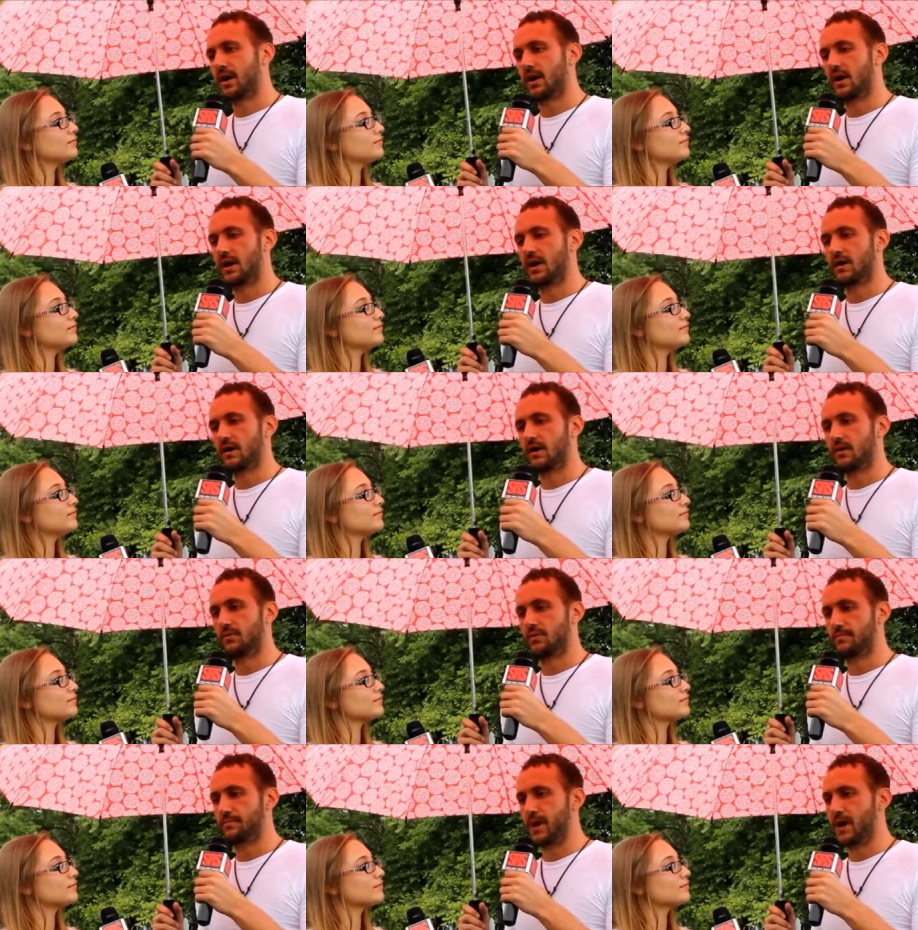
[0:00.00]
Speaker 1: Uh,
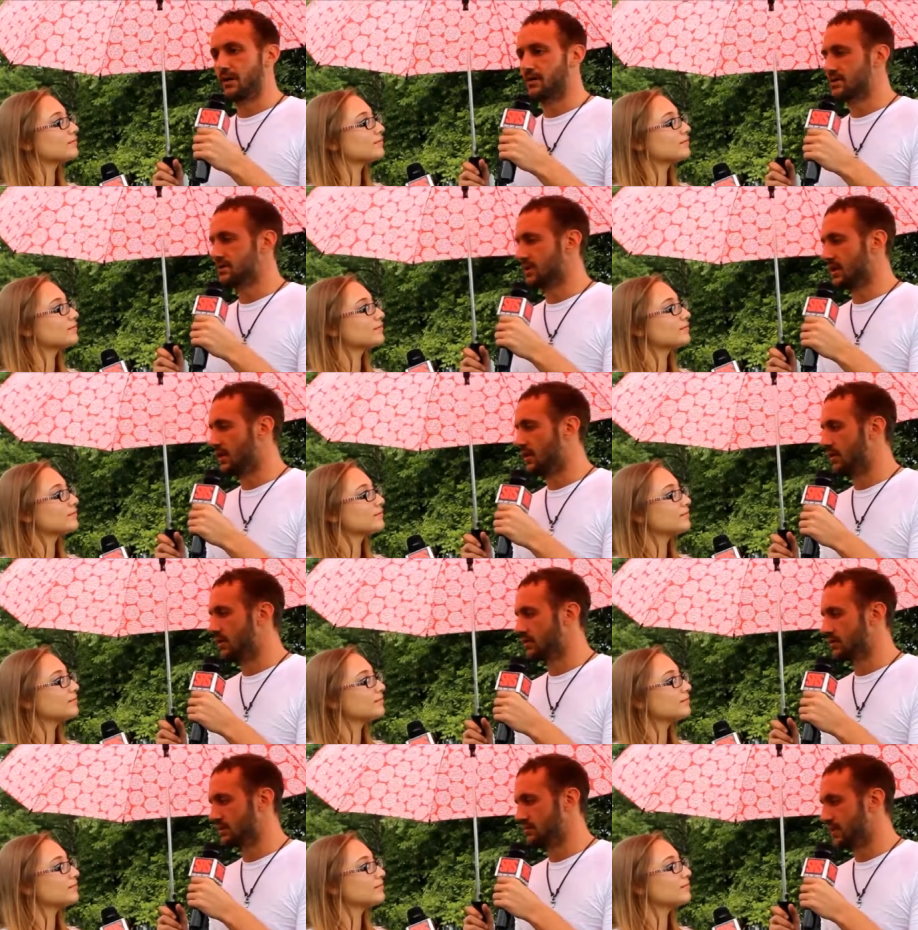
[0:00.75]
with better
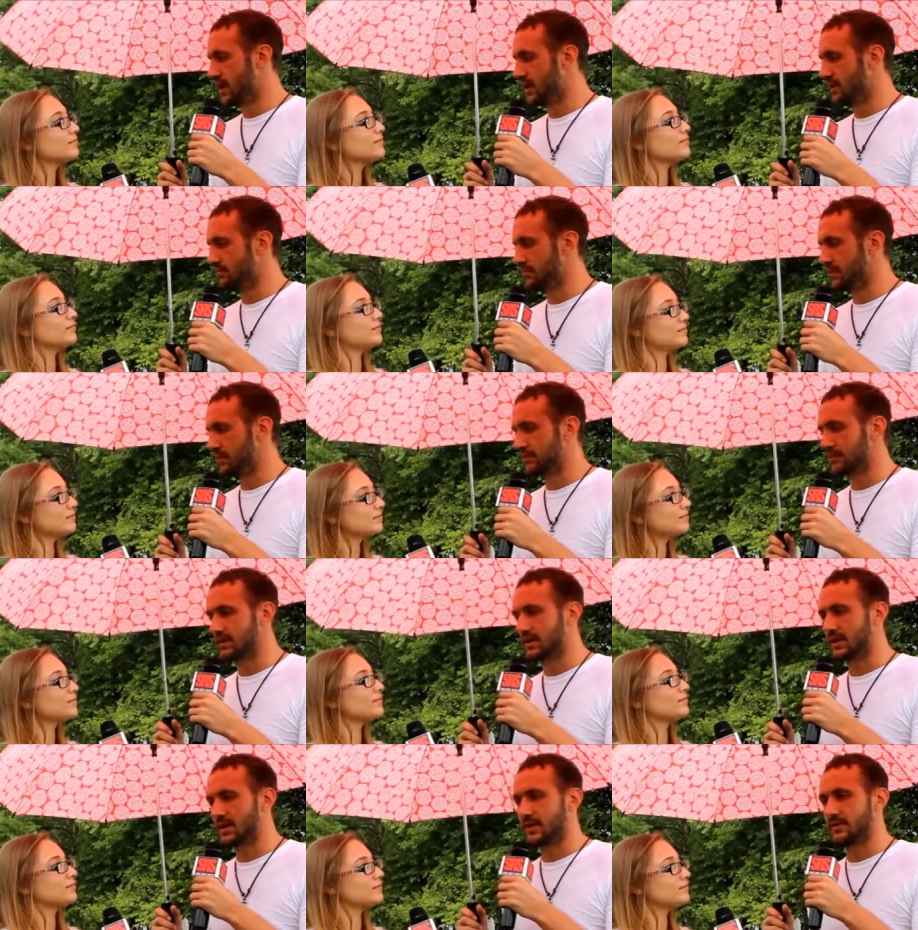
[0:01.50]
songs and better
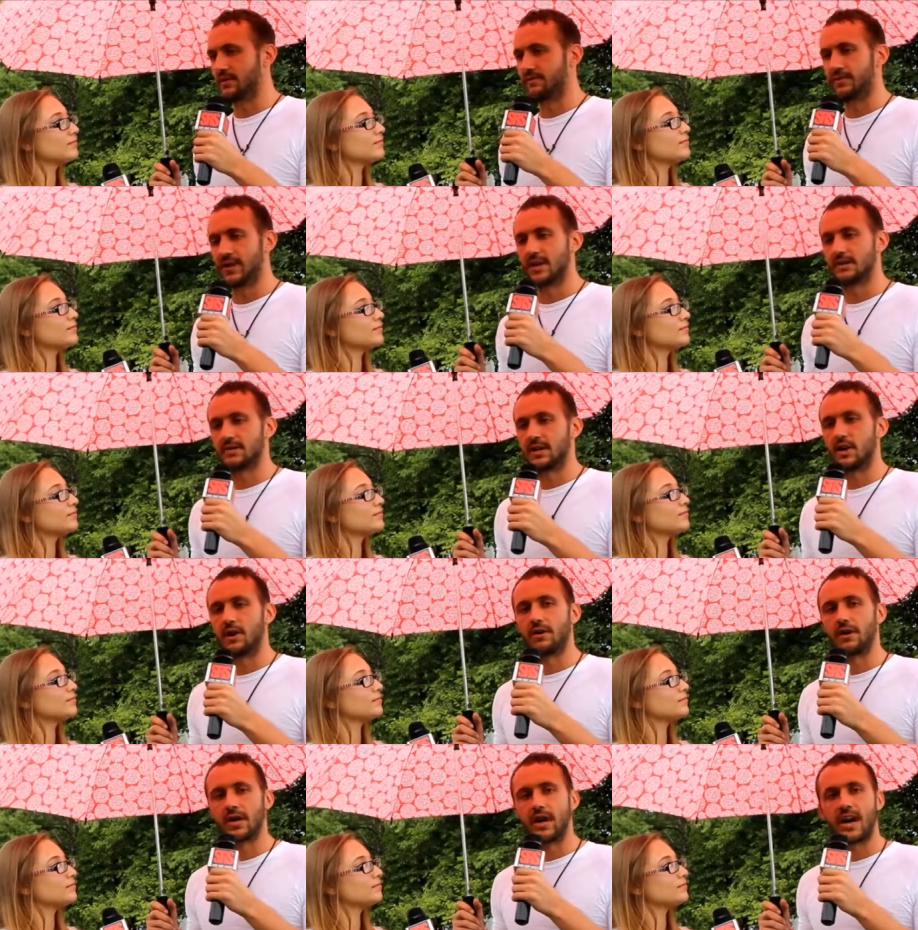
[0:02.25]
music and the
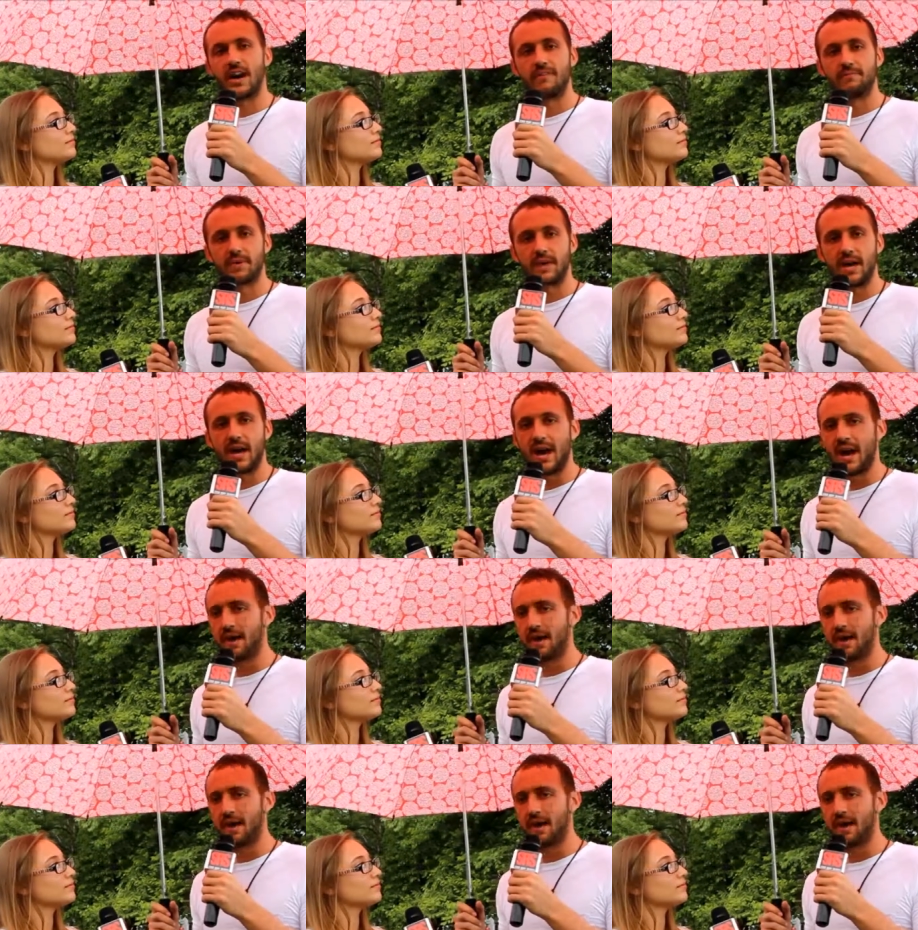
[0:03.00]
fans that I already have be